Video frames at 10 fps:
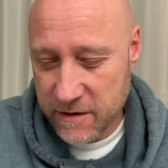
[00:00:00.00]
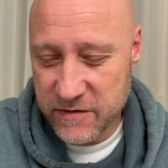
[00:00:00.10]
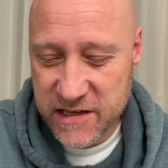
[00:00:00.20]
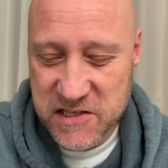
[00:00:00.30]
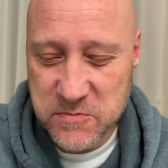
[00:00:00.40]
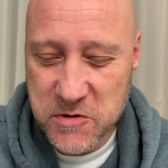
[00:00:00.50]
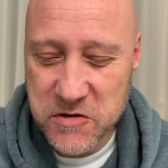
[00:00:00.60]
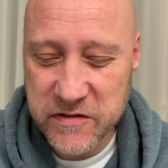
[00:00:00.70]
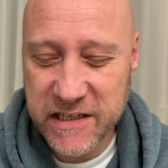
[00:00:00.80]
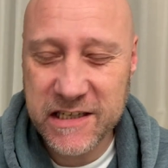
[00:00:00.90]
This
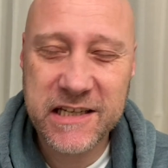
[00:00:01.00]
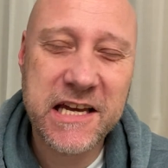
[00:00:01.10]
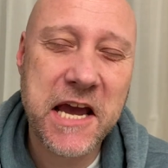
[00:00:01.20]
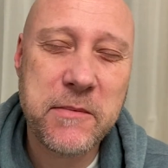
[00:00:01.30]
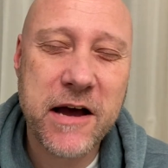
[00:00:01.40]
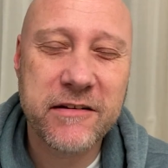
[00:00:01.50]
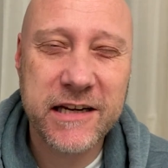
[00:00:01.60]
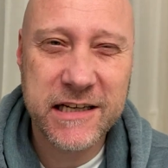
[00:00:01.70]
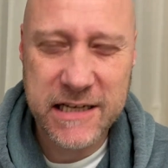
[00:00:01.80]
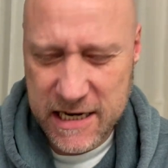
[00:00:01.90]
movie came out
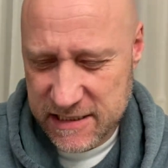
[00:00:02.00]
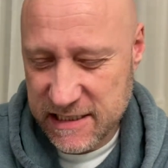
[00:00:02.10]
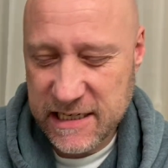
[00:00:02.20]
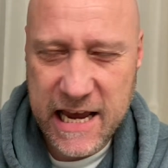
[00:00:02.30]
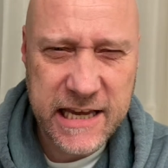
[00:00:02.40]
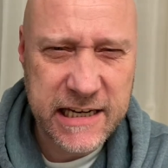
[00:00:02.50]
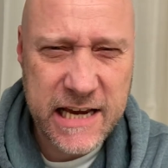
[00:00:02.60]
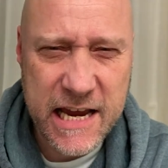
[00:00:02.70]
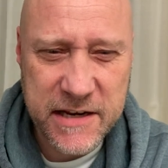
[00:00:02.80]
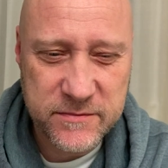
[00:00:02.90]
in
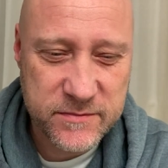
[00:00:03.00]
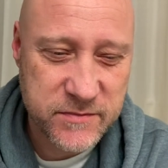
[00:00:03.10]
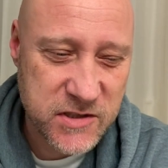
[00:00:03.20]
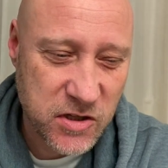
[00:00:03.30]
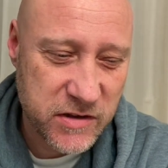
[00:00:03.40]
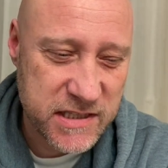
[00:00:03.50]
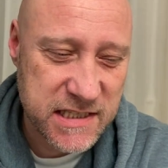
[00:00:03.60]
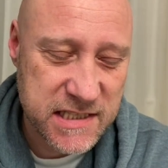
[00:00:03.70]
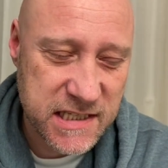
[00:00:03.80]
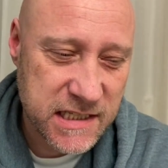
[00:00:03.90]
1988, so this
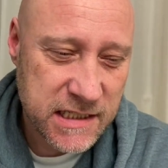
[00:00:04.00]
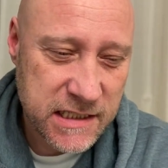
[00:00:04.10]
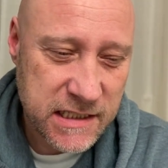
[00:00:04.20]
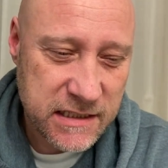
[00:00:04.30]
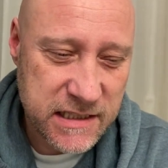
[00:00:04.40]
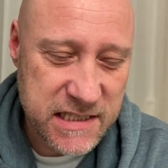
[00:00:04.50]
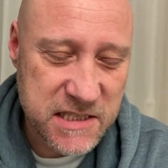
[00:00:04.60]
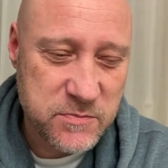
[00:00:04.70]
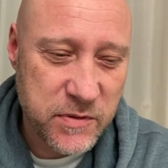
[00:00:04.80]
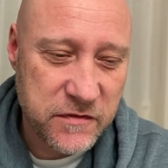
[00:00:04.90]
is This
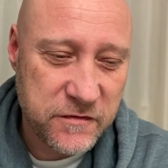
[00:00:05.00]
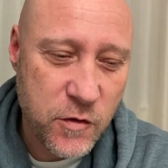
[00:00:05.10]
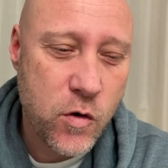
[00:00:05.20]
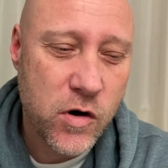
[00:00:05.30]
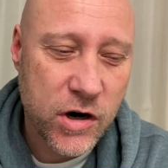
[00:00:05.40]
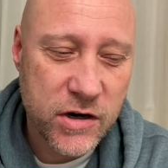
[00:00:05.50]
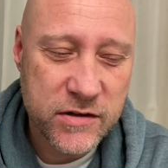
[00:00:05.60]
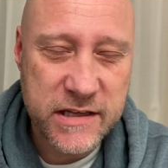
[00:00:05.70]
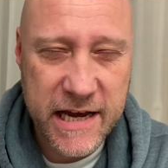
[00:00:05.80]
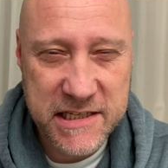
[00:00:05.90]
is before
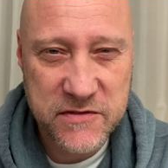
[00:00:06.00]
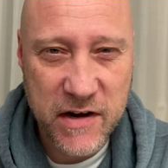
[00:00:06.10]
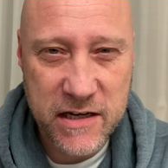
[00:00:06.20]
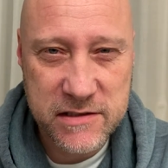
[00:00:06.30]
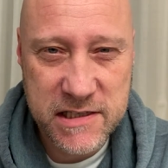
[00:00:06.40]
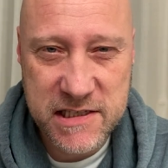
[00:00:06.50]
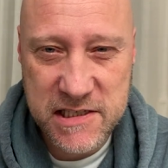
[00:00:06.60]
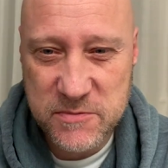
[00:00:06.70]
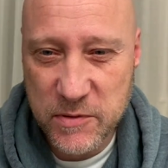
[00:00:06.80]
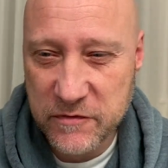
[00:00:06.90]
the X-Files. This
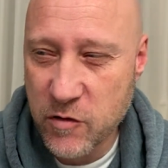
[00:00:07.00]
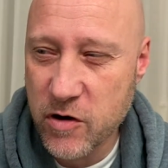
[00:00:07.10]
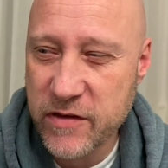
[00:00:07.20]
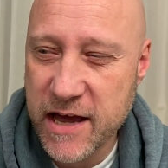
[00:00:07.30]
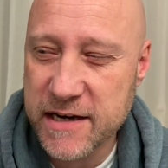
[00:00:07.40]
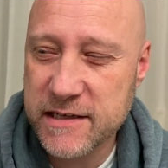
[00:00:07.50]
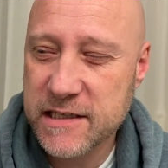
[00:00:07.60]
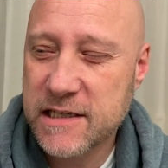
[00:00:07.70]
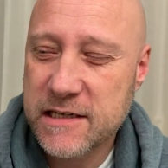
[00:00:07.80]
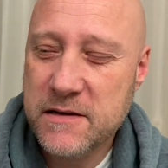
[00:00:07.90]
is before that
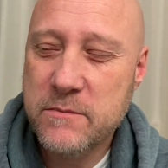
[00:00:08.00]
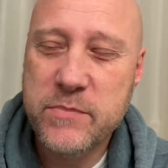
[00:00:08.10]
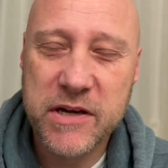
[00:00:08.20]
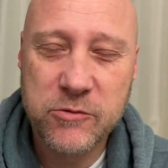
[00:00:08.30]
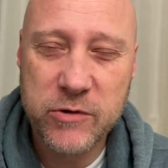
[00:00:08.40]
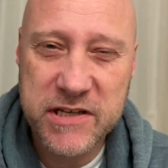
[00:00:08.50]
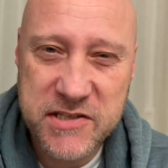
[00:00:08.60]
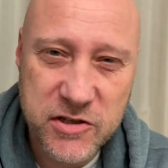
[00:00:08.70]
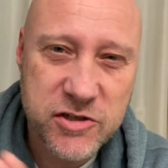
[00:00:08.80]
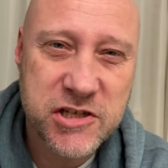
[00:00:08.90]
big
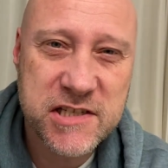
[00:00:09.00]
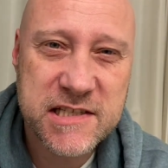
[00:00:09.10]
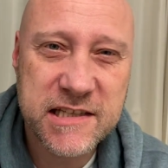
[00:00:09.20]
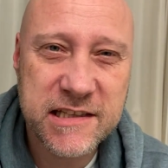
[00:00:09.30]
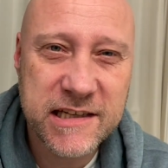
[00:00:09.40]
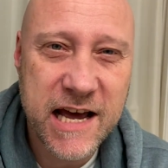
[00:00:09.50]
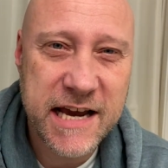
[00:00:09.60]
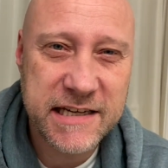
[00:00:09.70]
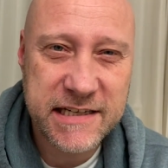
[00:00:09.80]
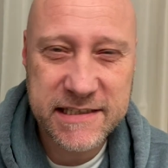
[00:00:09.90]
resurgence in the
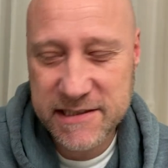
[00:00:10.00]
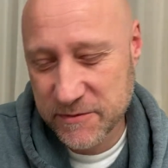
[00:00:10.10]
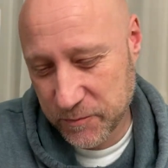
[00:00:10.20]
90s.